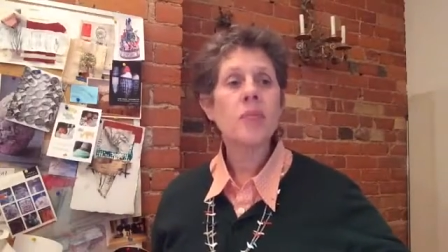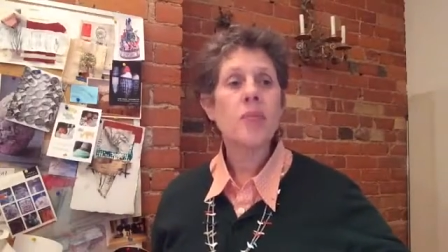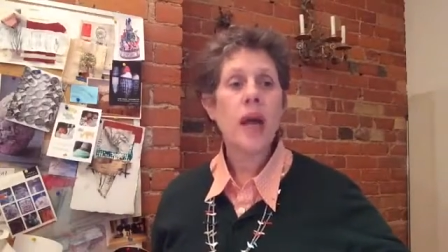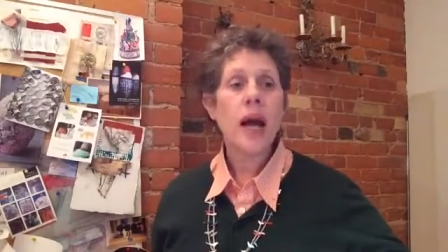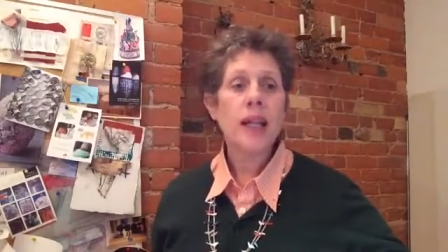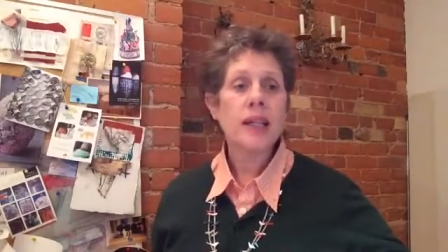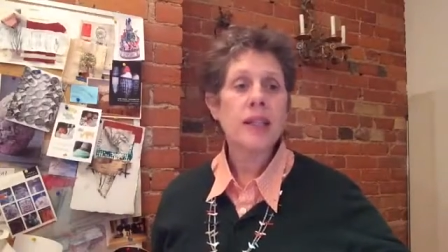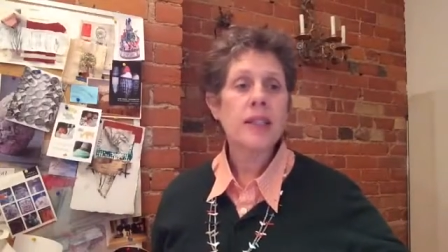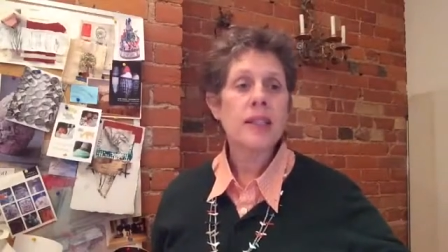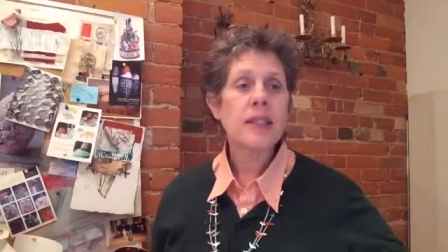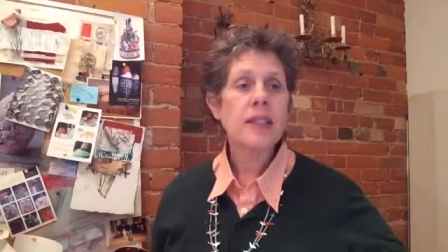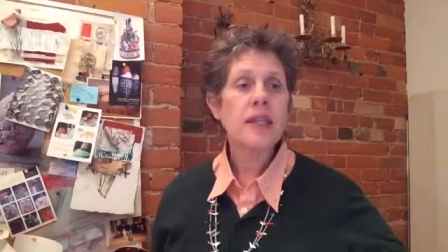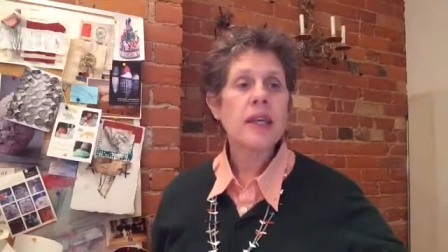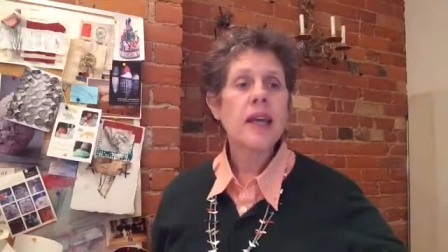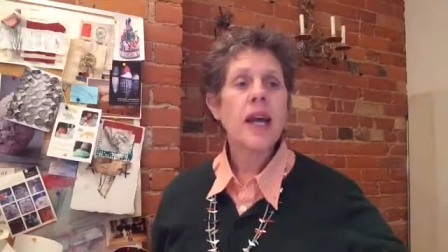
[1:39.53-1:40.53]
balance,
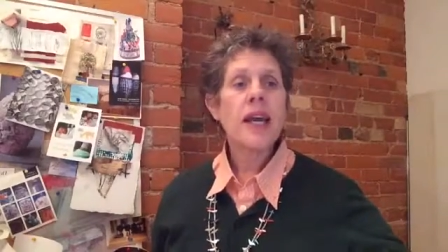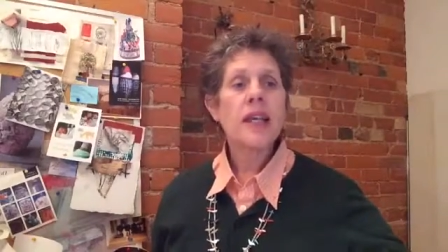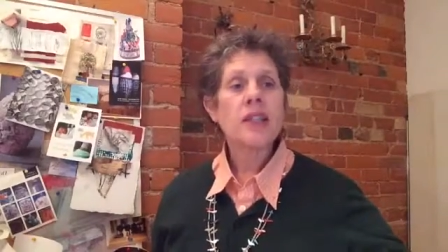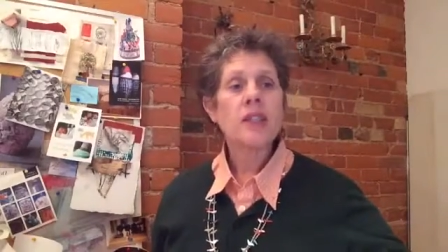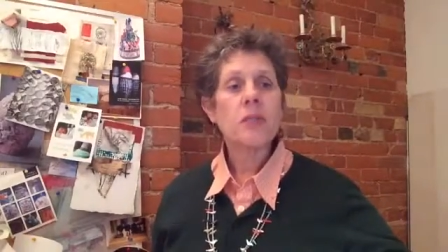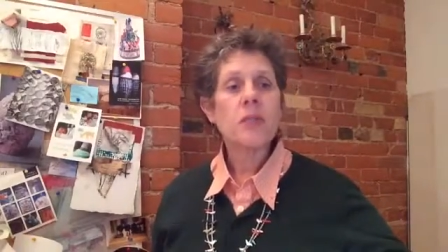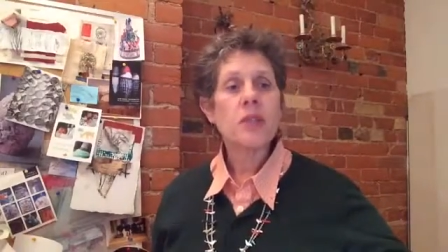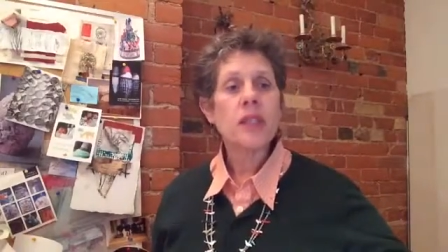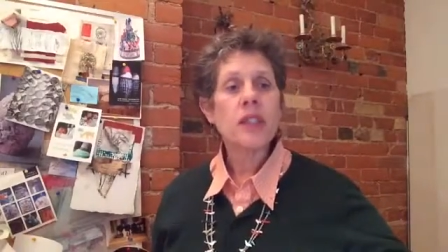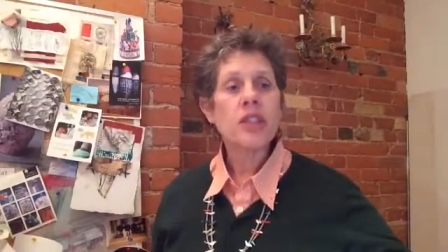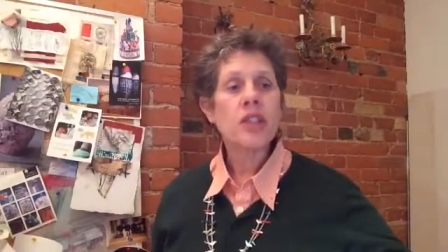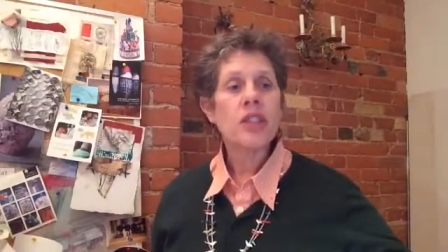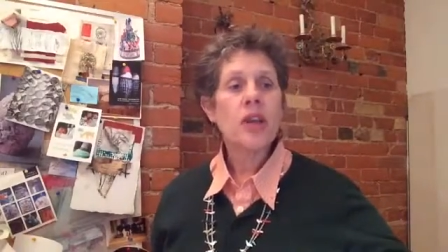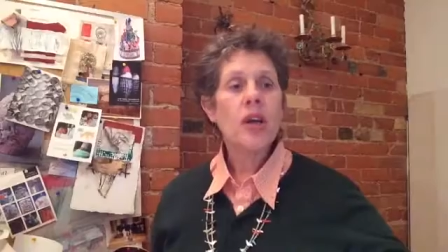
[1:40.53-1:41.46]
and speech,